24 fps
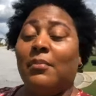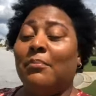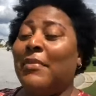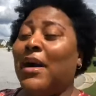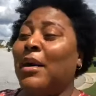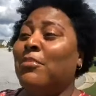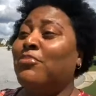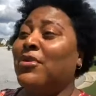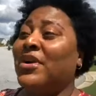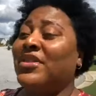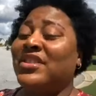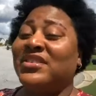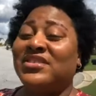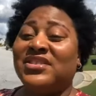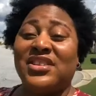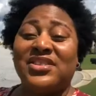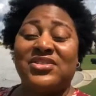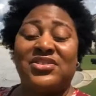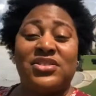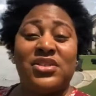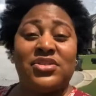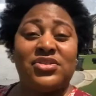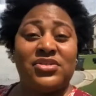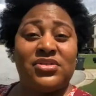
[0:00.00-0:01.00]
My brothers
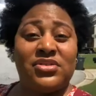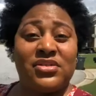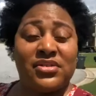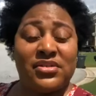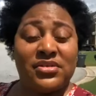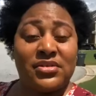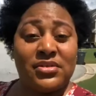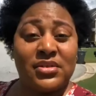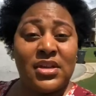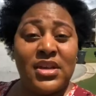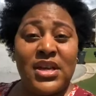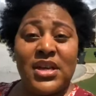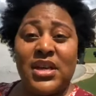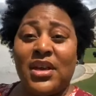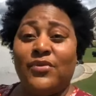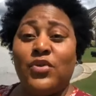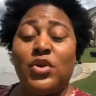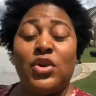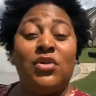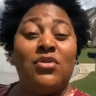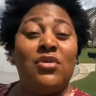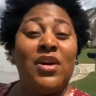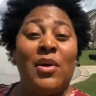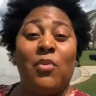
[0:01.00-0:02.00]
and sisters, if
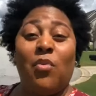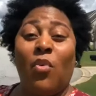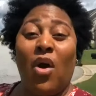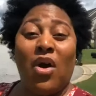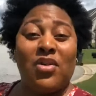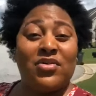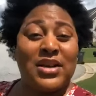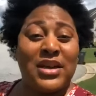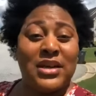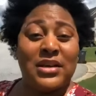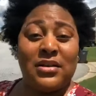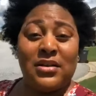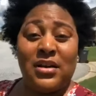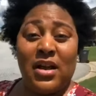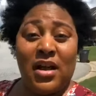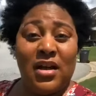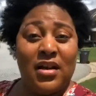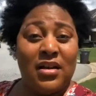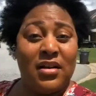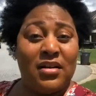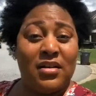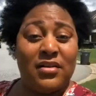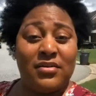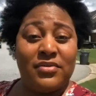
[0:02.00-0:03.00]
you don't walk in
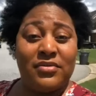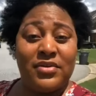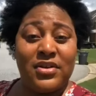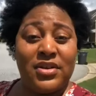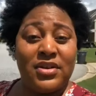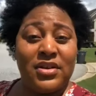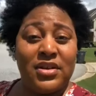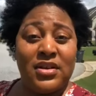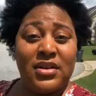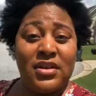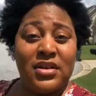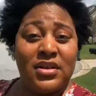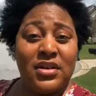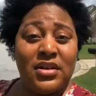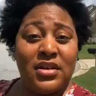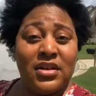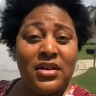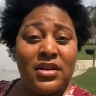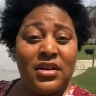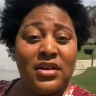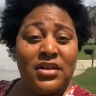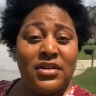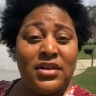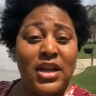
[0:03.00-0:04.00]
love,
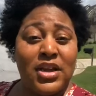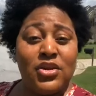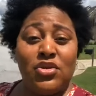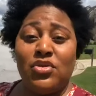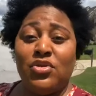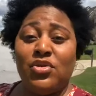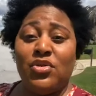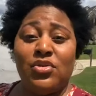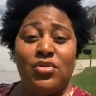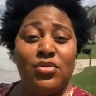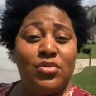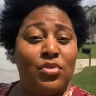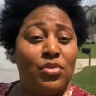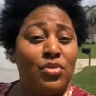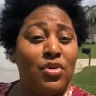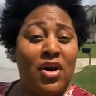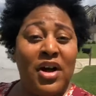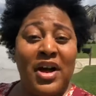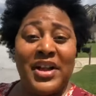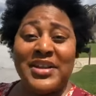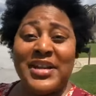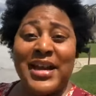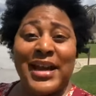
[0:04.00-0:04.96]
then you are